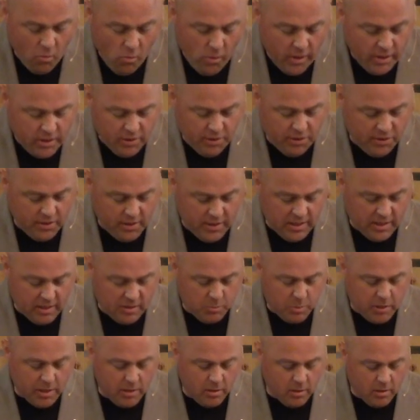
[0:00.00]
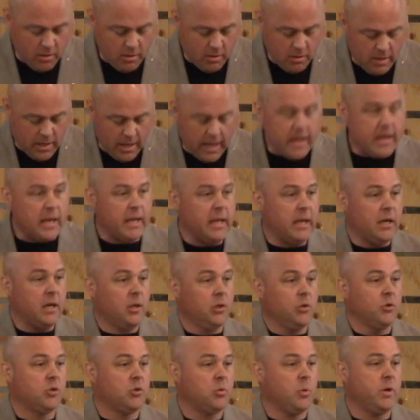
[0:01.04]
What are you thinking, Peter? And again
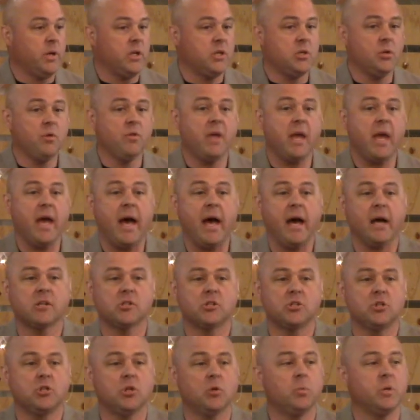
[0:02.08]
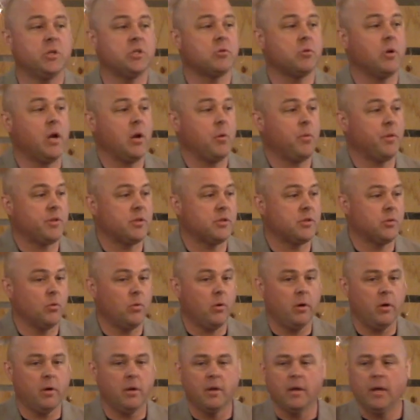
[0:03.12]
in Luke 22, they asked, Should we strike with the
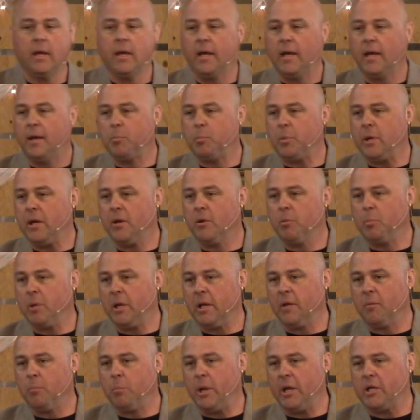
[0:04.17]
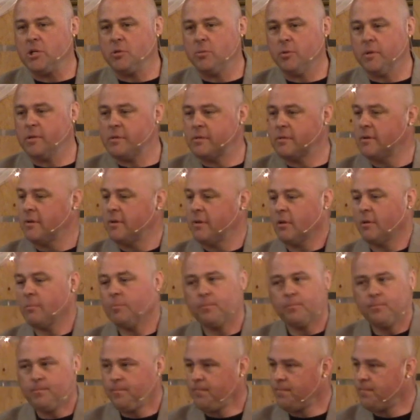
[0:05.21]
sword? And Peter, being impetuous,
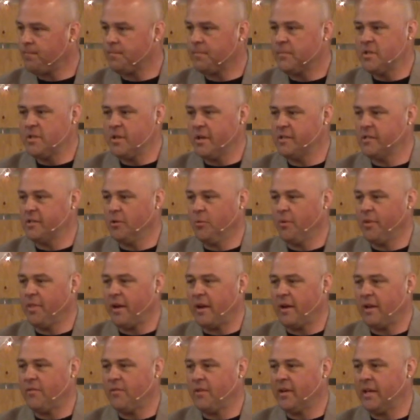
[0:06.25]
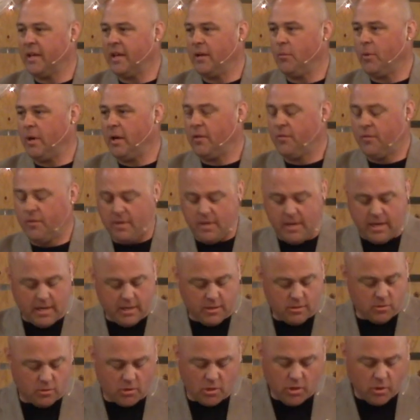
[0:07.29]
does it without even get, waiting for the
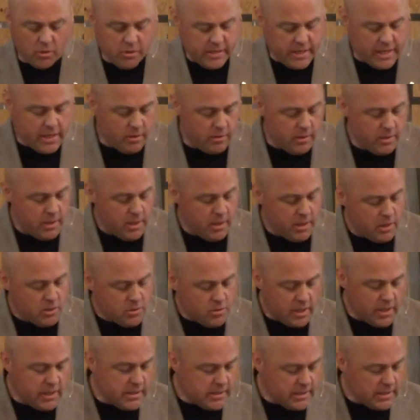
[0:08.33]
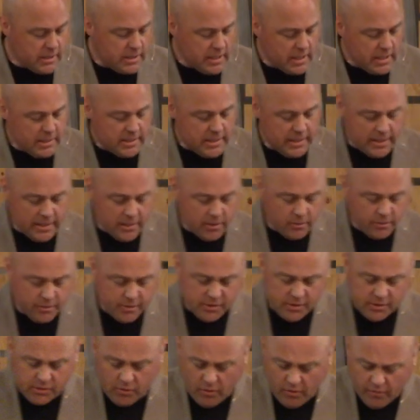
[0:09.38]
answer. Goes out, tries to, to
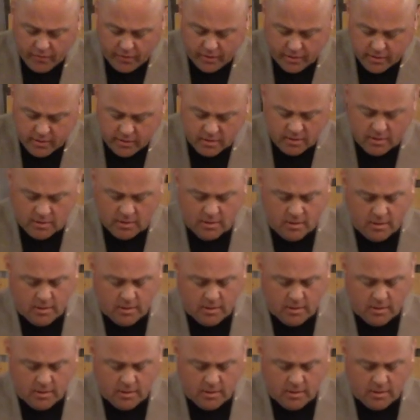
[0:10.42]
kill the servant.